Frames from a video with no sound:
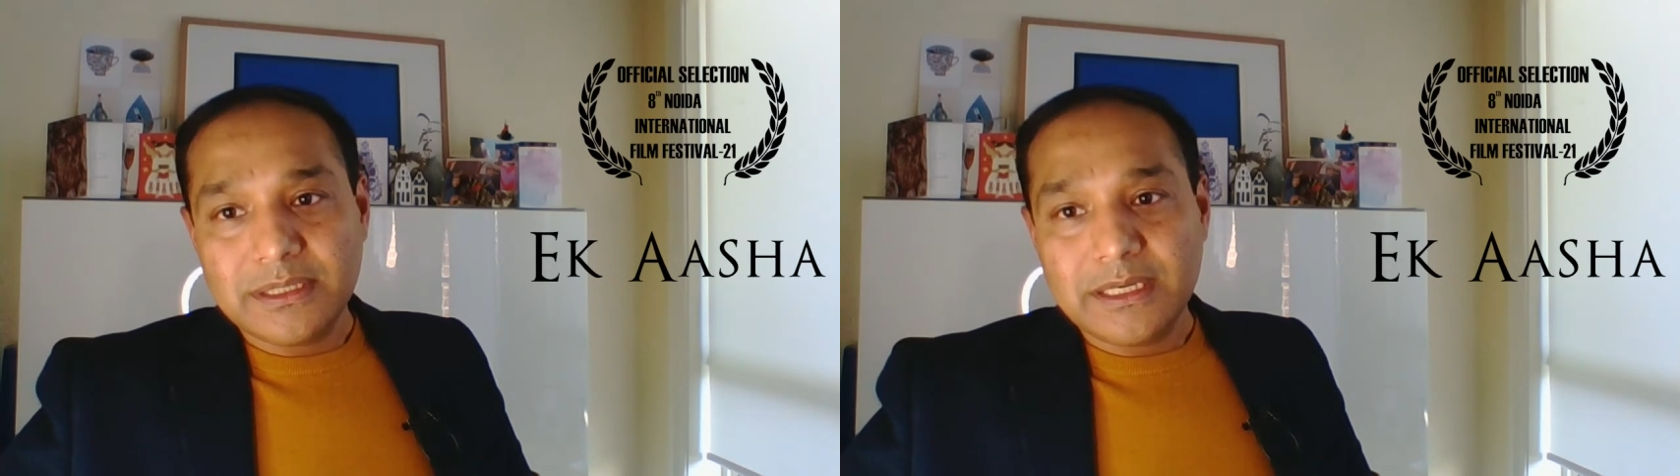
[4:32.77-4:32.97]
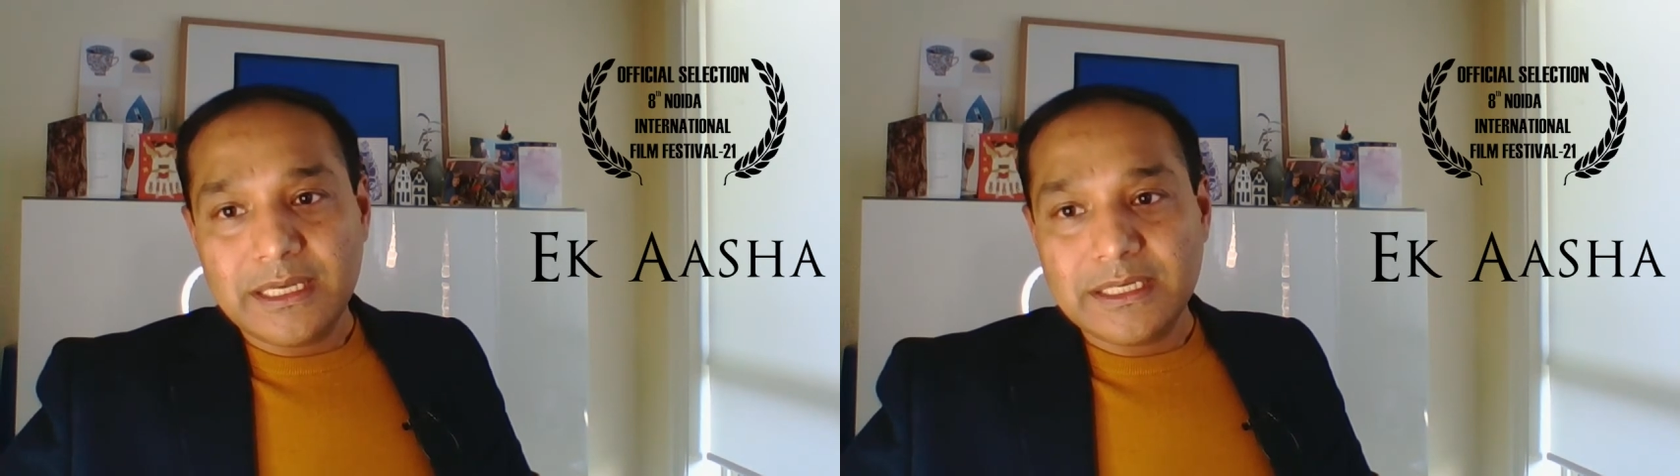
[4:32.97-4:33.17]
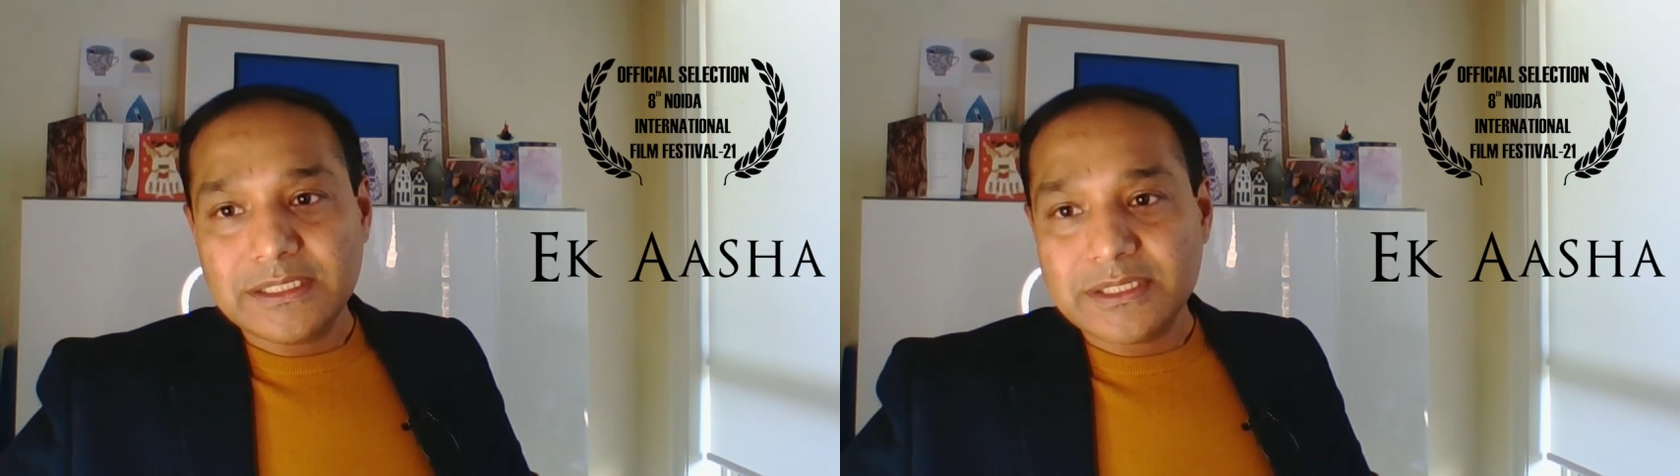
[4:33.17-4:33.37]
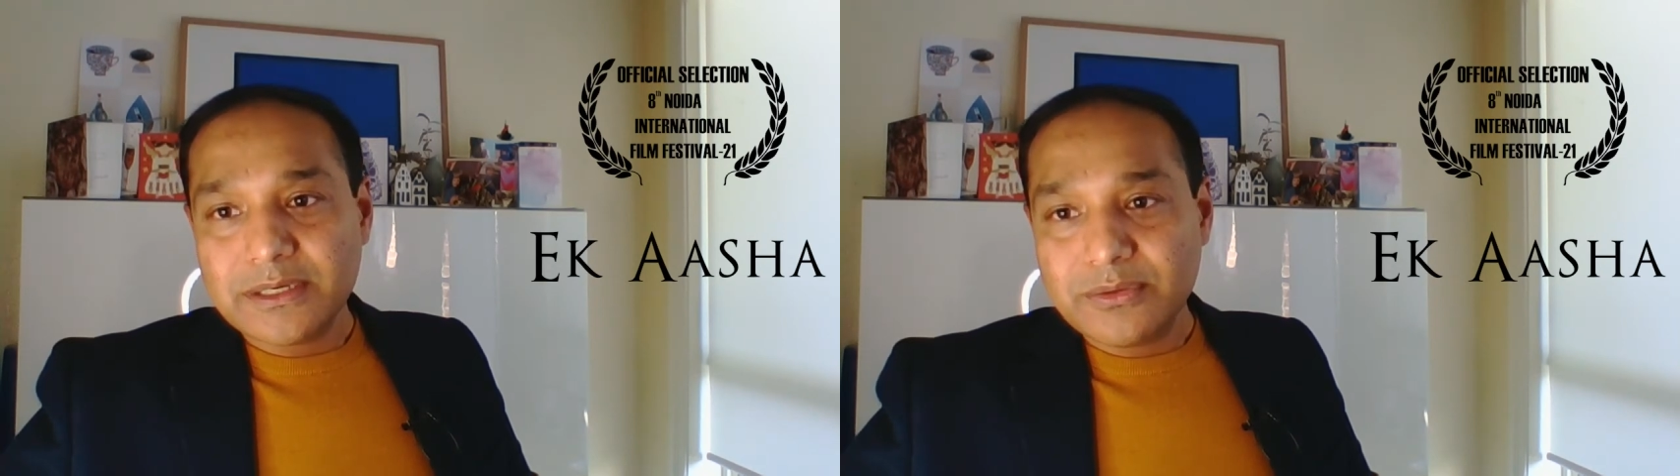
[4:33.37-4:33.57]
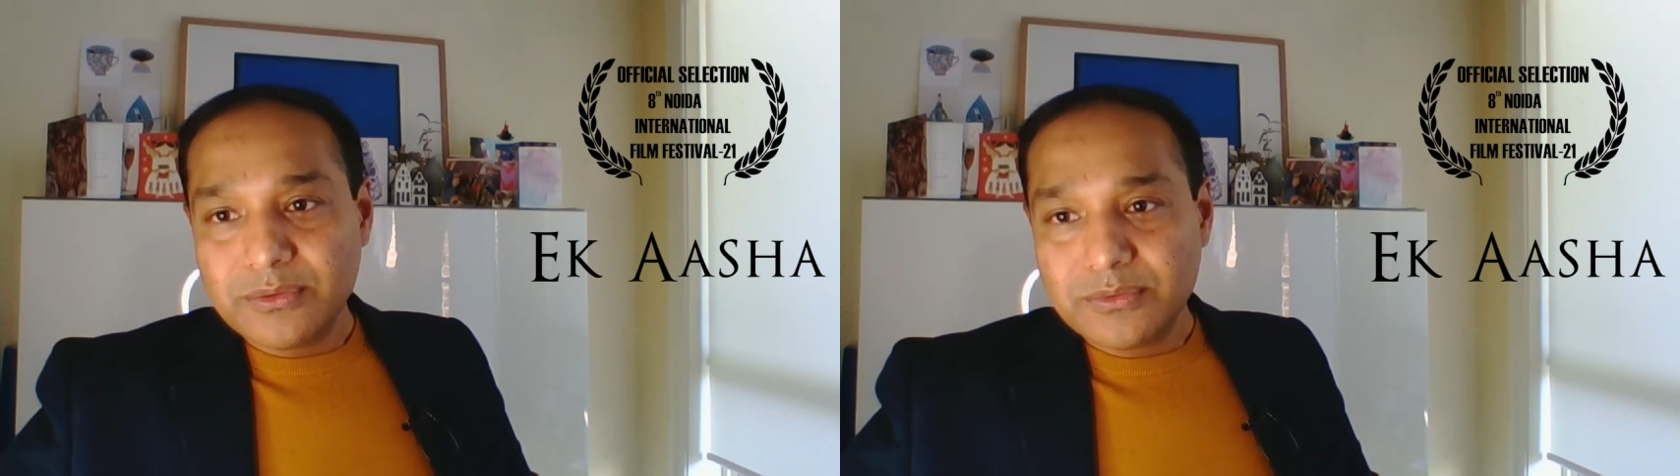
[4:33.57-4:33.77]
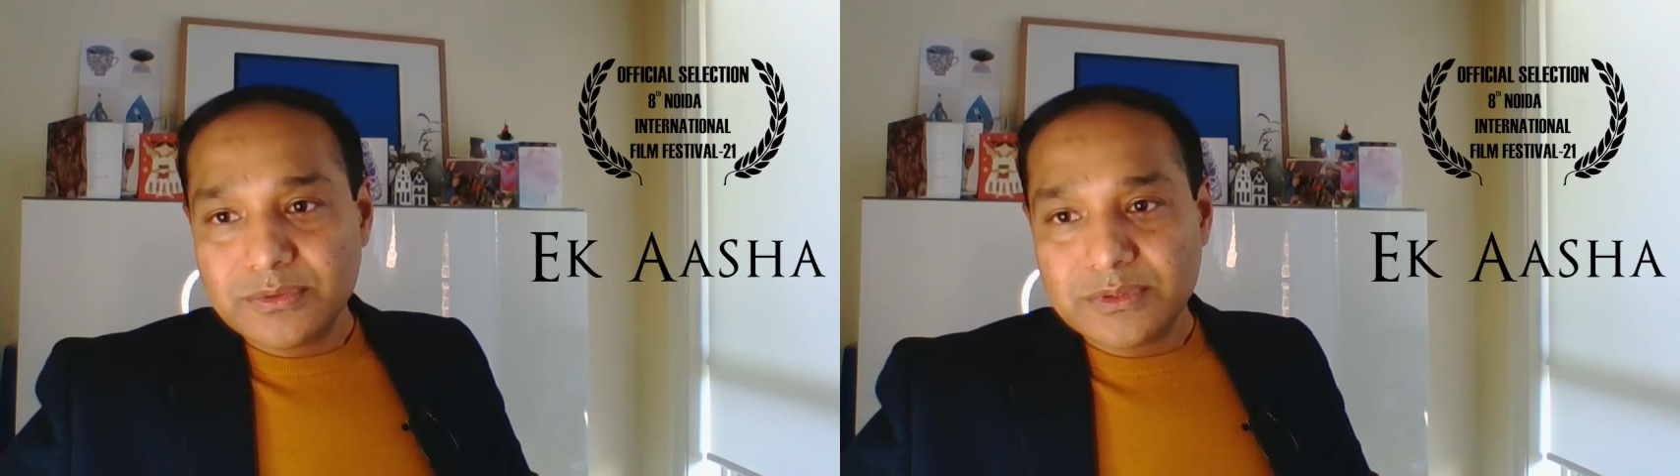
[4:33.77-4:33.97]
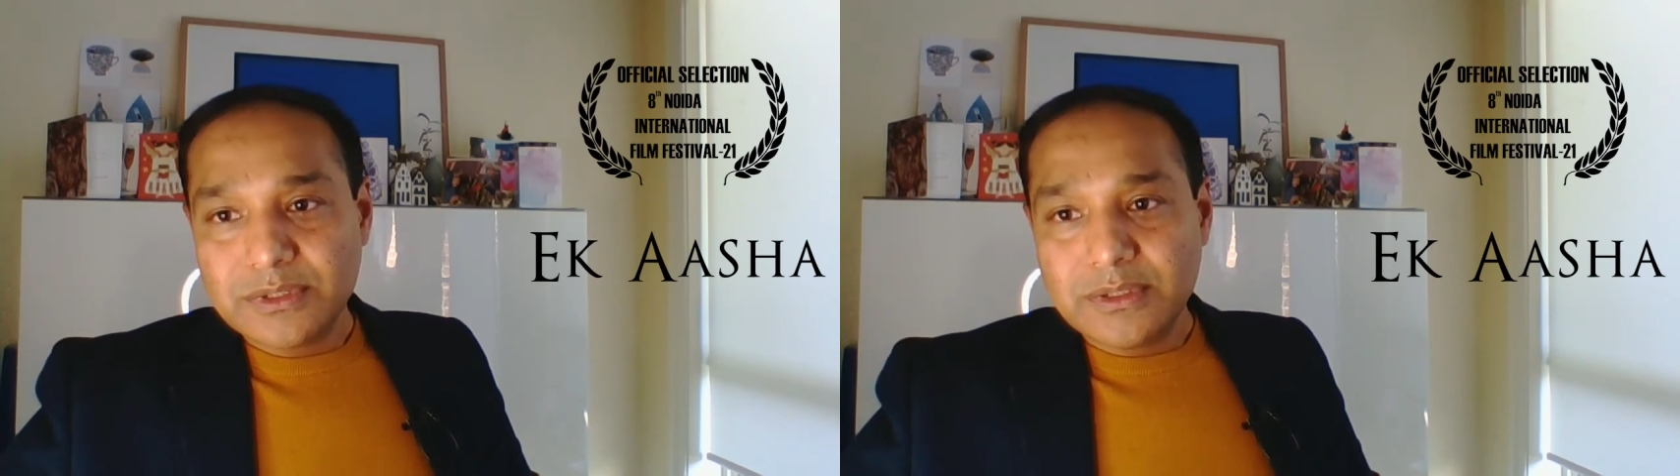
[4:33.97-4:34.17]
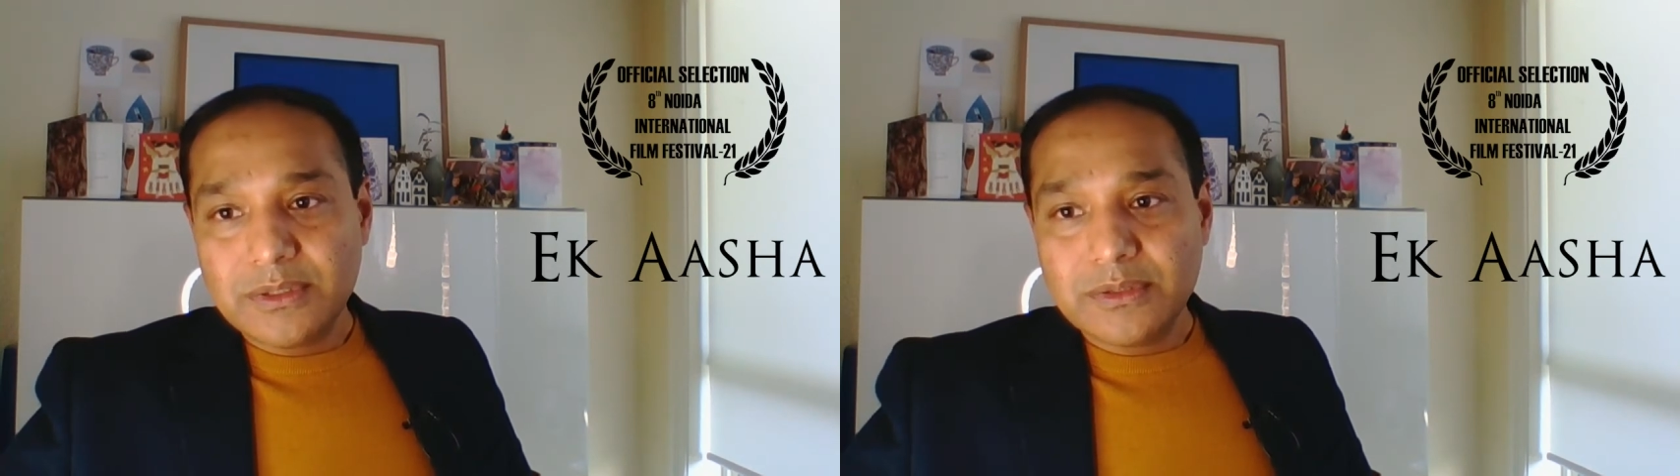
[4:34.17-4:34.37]
and Hijra gurus
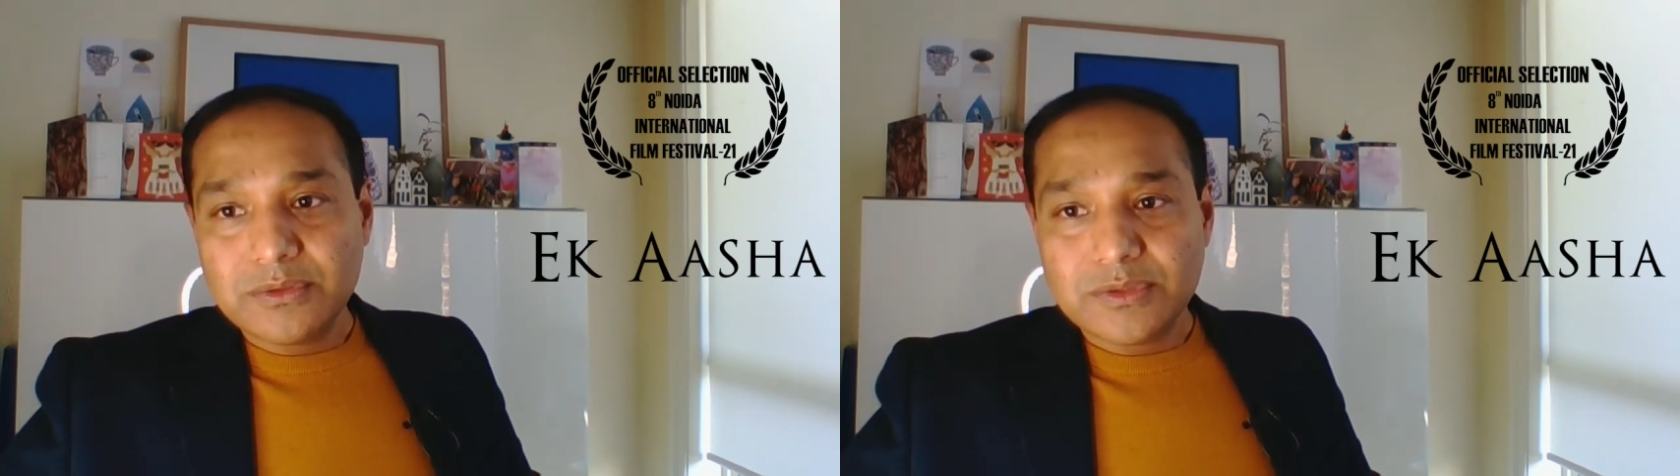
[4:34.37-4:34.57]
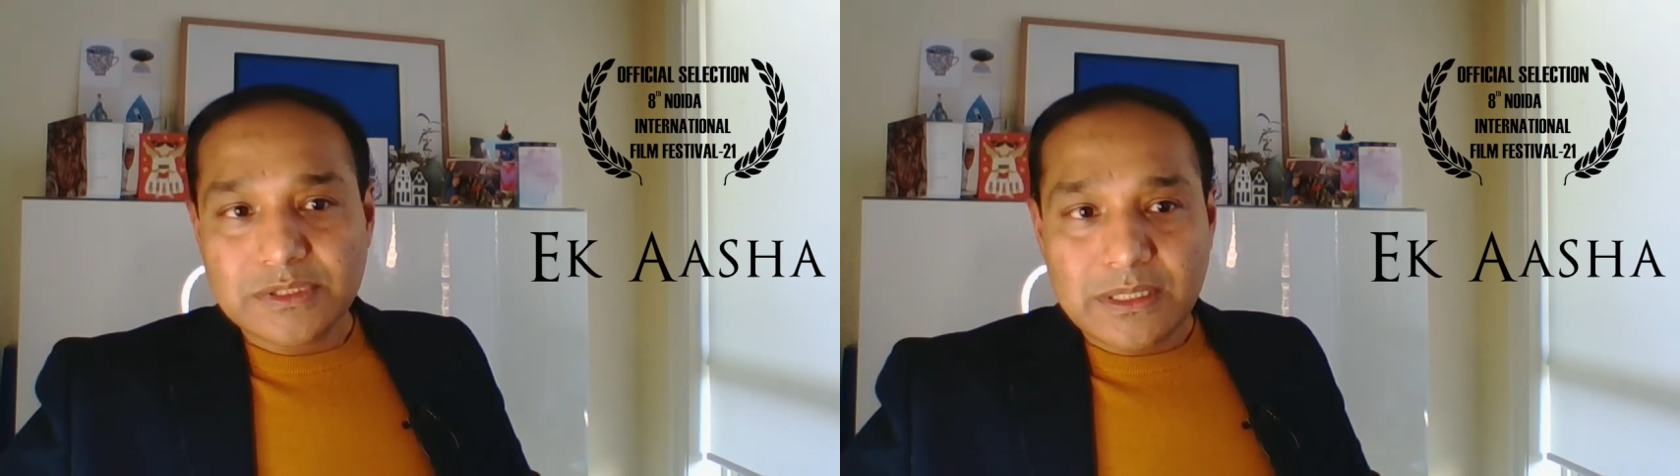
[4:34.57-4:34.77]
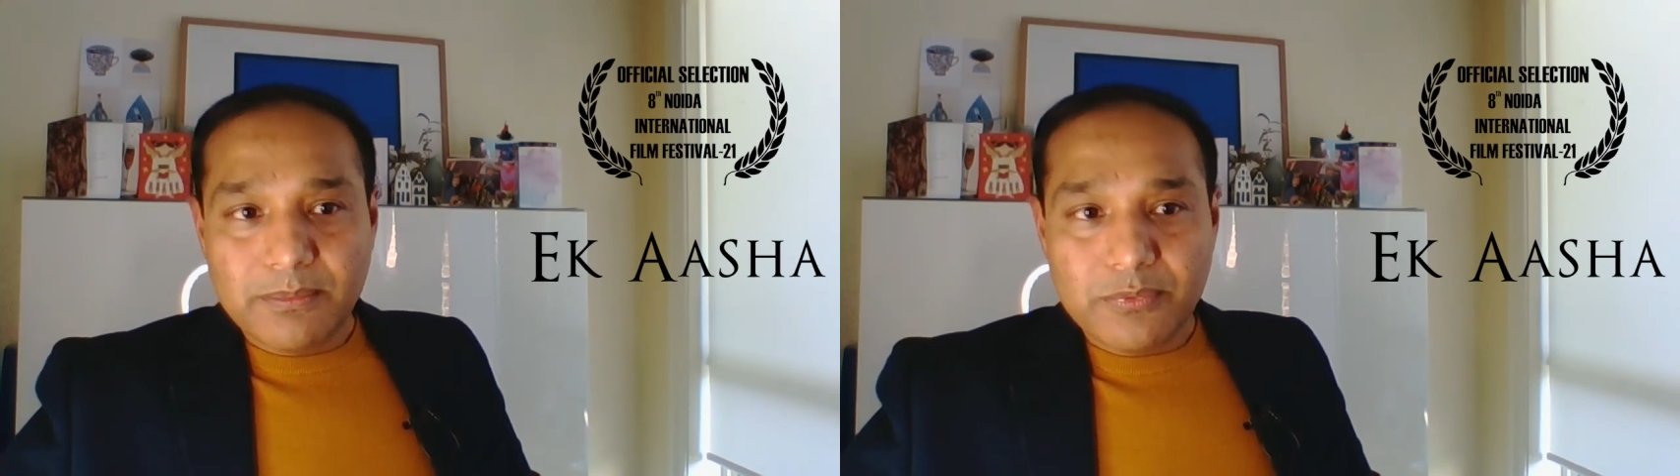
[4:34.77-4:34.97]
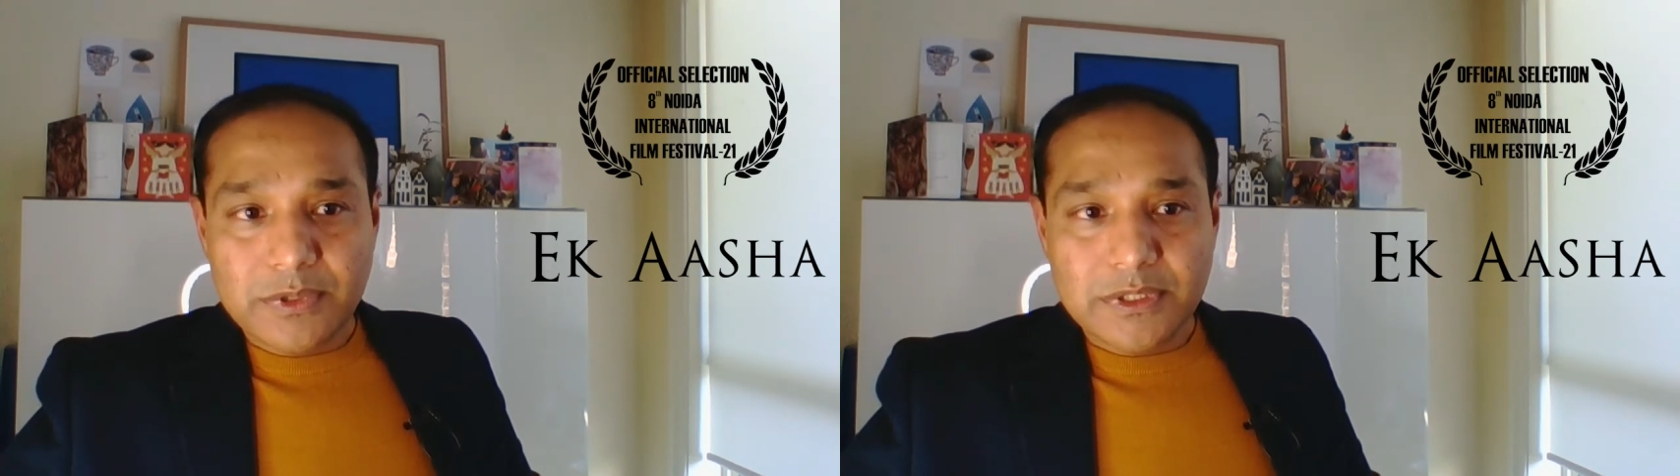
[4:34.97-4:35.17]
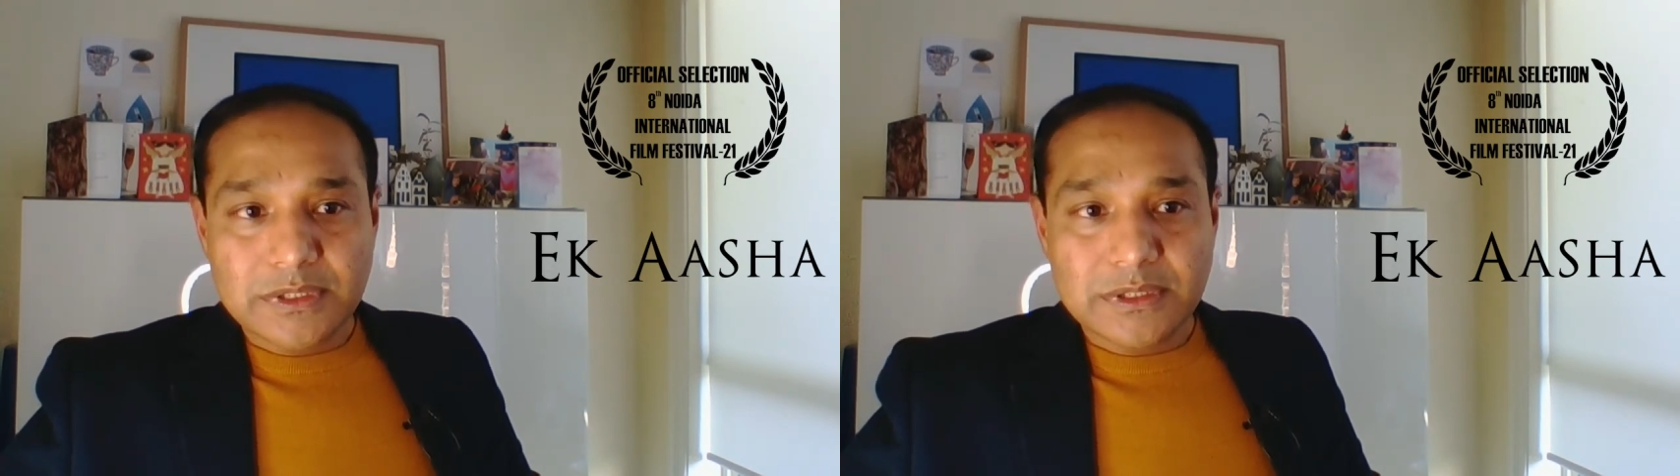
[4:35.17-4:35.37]
to subvert